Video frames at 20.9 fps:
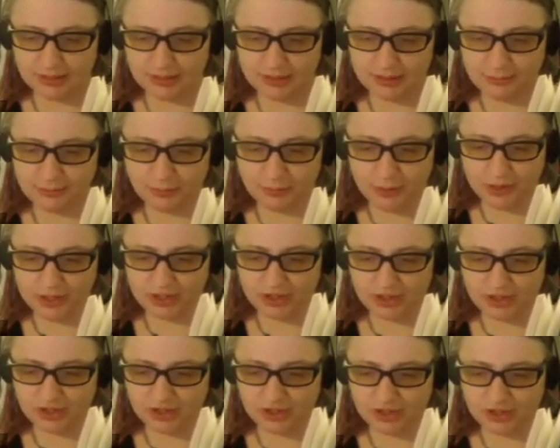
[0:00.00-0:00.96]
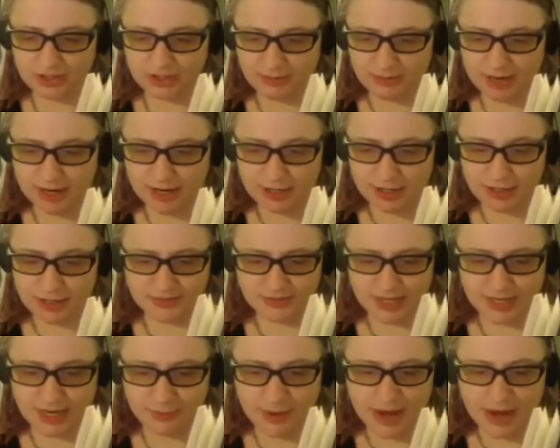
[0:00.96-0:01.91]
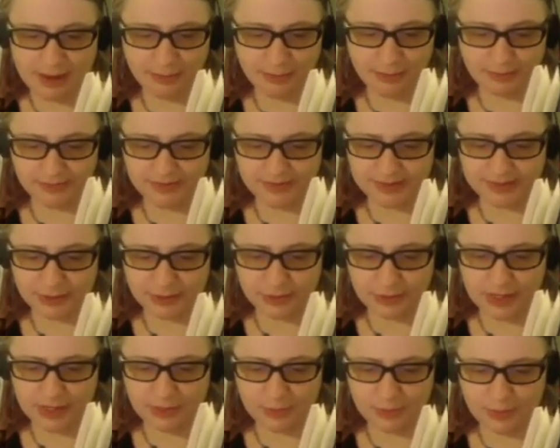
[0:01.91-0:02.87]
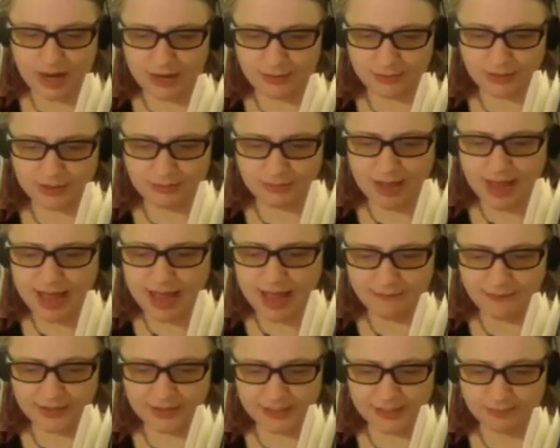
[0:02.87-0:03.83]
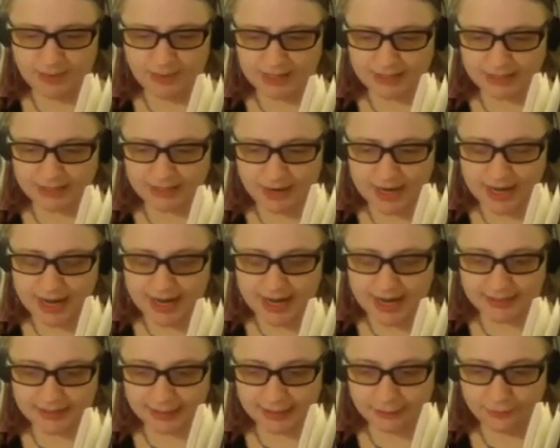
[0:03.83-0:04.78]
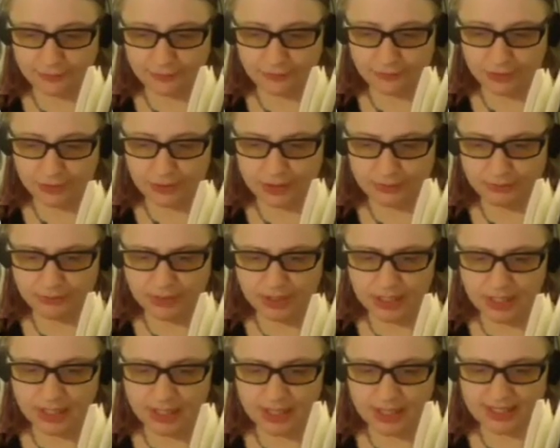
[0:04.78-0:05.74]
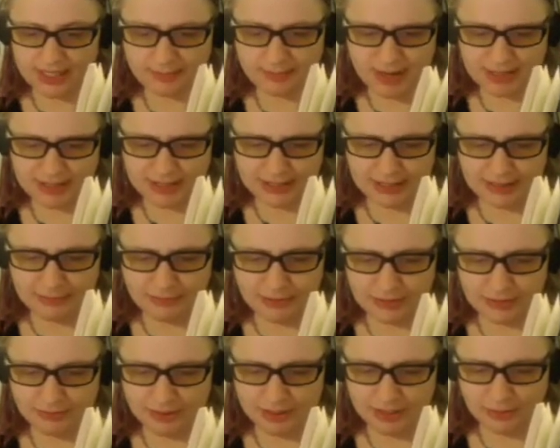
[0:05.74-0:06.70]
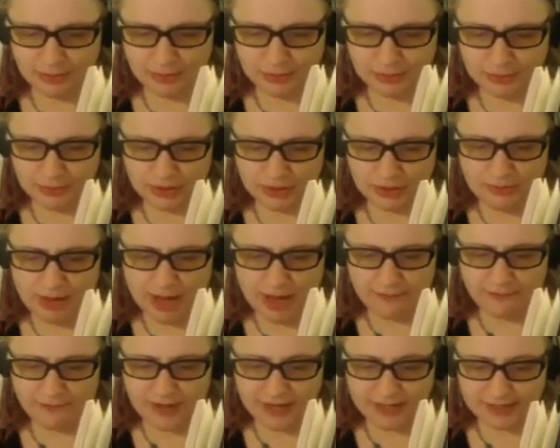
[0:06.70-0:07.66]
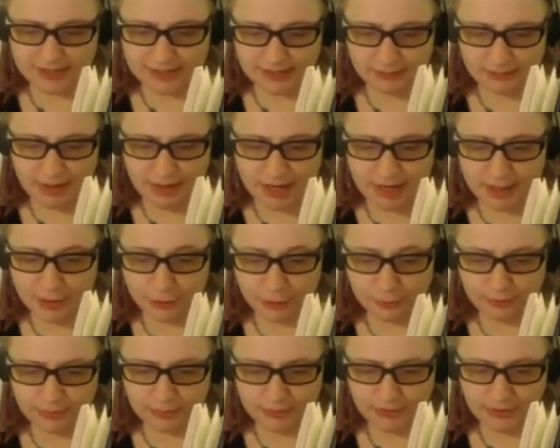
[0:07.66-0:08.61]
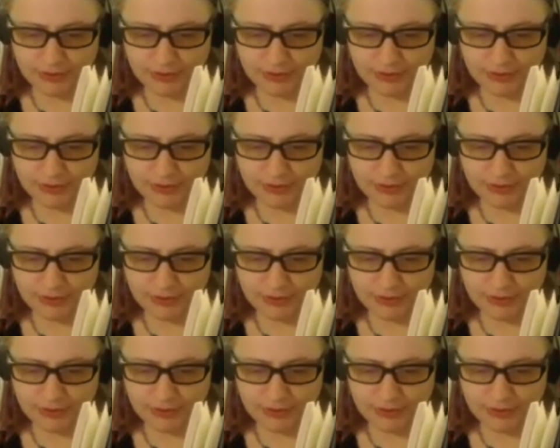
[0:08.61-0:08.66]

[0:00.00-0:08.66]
The boy jumped into my arms and I wrapped them slowly around him, half expecting my hands to go through him, expecting him to be an illusion manifested by hope.